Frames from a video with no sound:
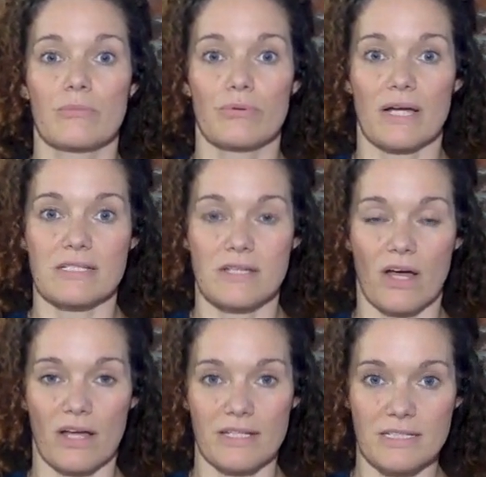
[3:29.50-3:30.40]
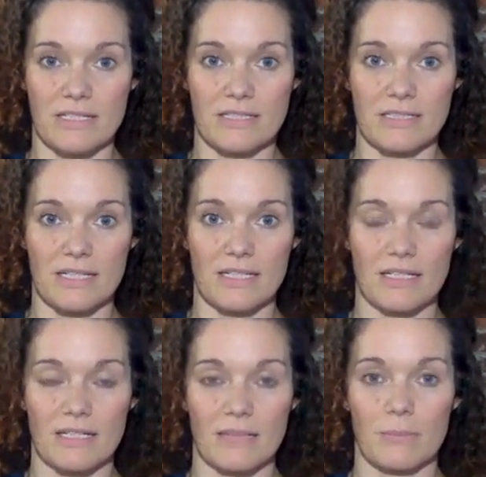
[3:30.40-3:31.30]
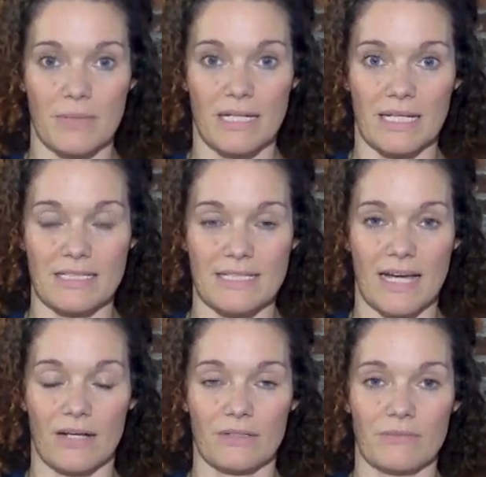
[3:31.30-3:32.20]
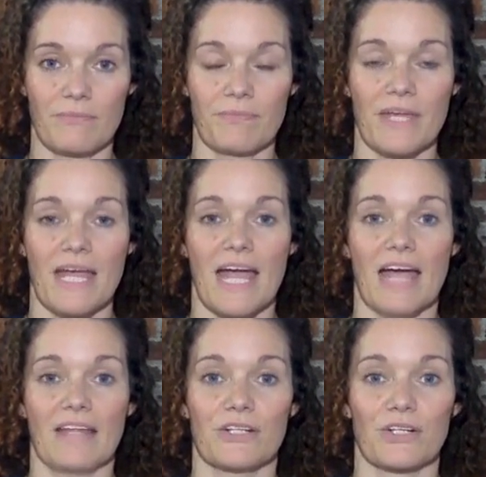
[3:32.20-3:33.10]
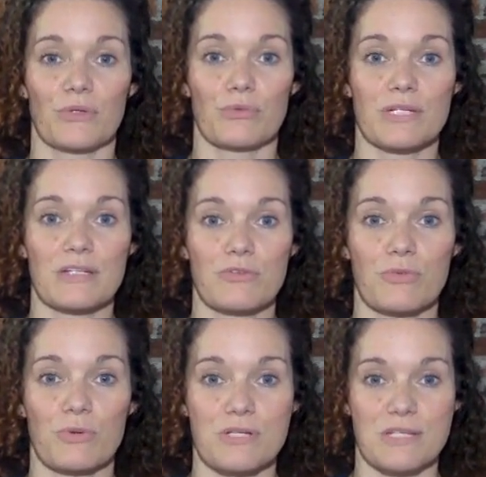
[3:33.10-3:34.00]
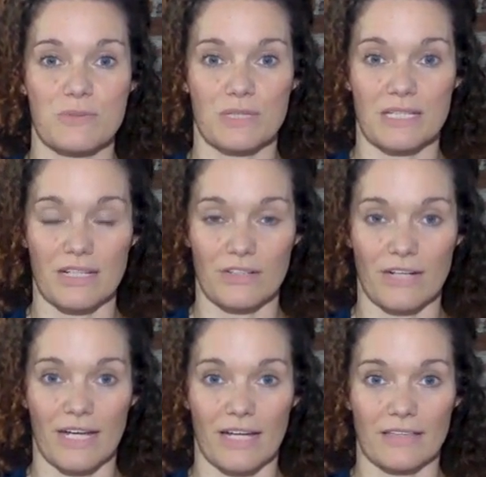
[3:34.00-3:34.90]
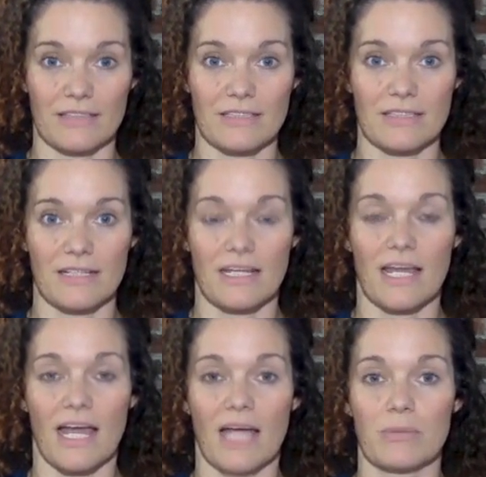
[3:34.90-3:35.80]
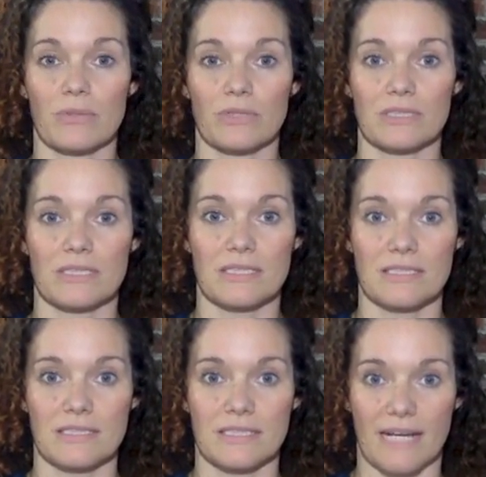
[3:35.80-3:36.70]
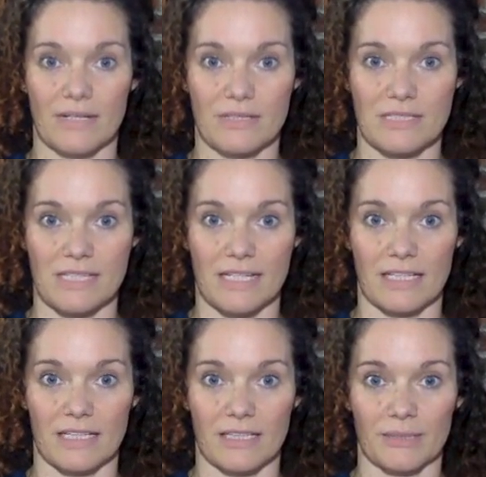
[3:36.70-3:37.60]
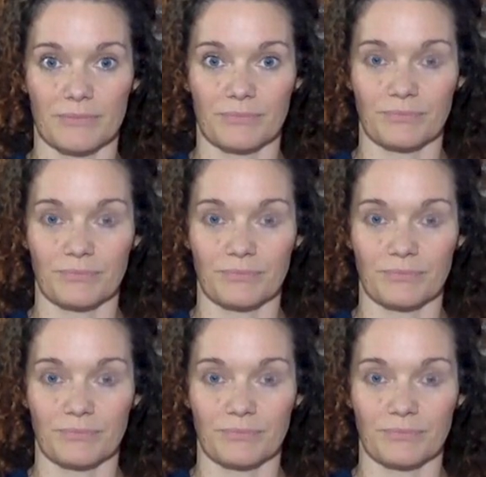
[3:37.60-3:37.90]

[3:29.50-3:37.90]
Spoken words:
press onto the skin, pinning it down, and then you're going to reinforce it with the other hand and pull down slightly.